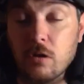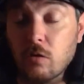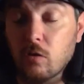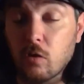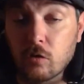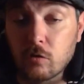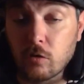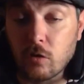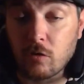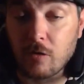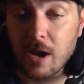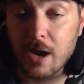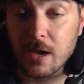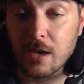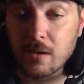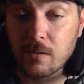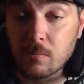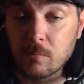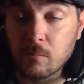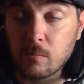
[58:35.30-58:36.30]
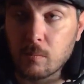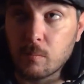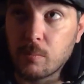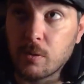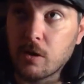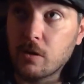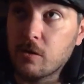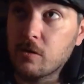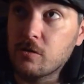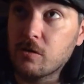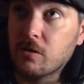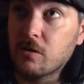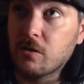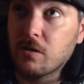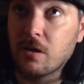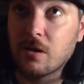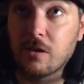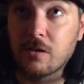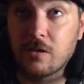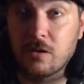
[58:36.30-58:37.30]
looks alright, but
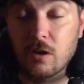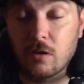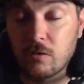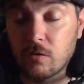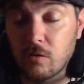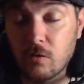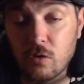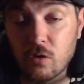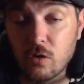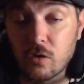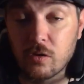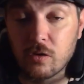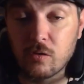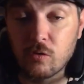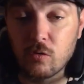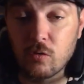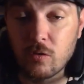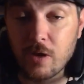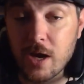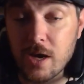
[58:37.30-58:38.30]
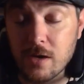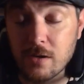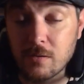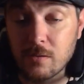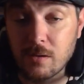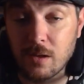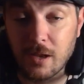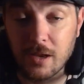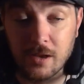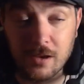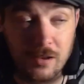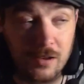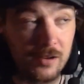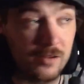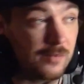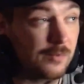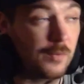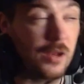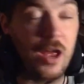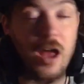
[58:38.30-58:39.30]
it doesn't look great. Like,
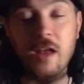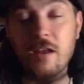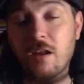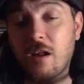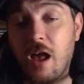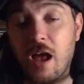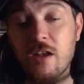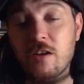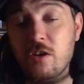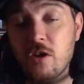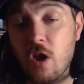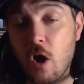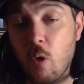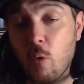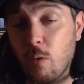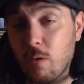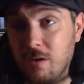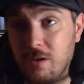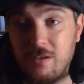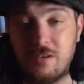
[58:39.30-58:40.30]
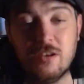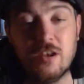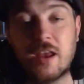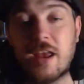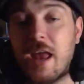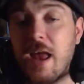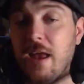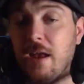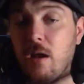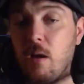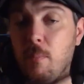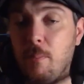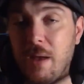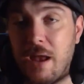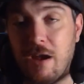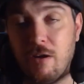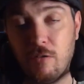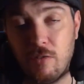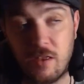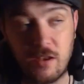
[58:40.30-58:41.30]
I know you can't
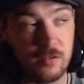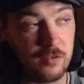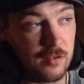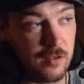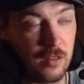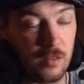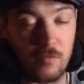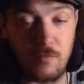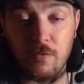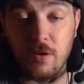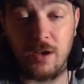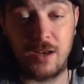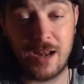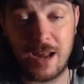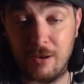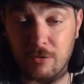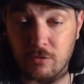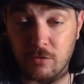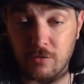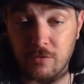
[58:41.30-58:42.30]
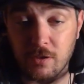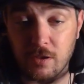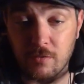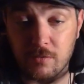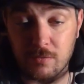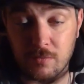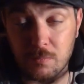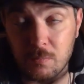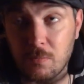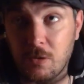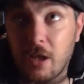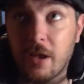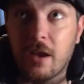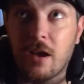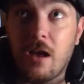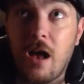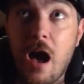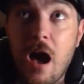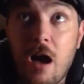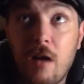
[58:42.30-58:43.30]
compare this to the fucking Exorcist, like,
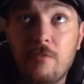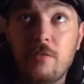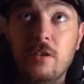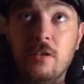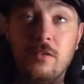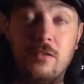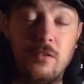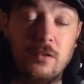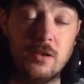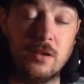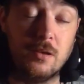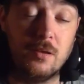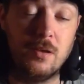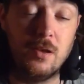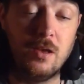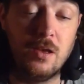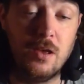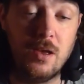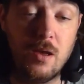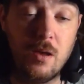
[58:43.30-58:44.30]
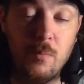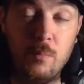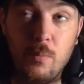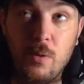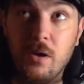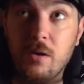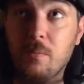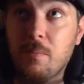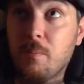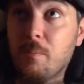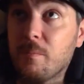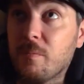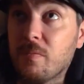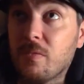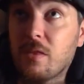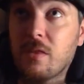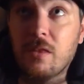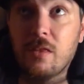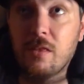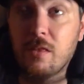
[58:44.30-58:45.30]
obviously, but
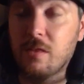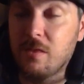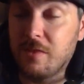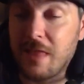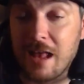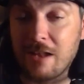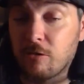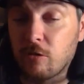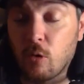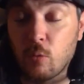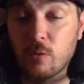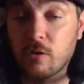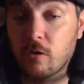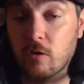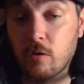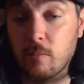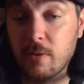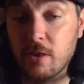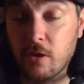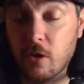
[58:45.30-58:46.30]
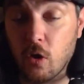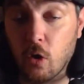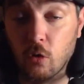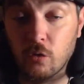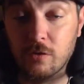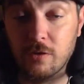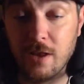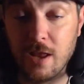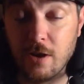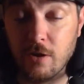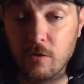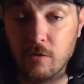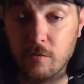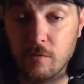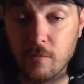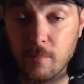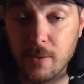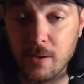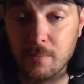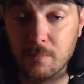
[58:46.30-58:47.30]
that's always going to be the gold standard
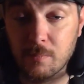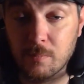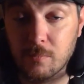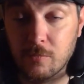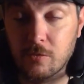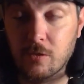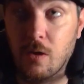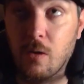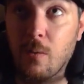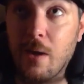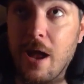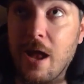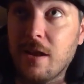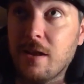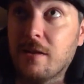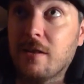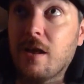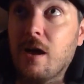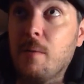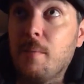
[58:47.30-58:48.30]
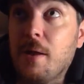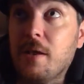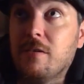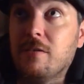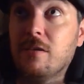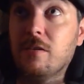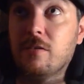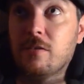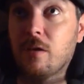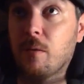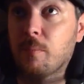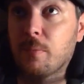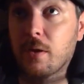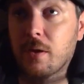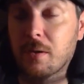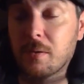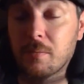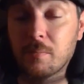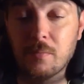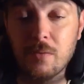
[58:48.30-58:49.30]
for me. So anytime I see
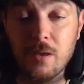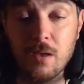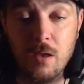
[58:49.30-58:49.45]
something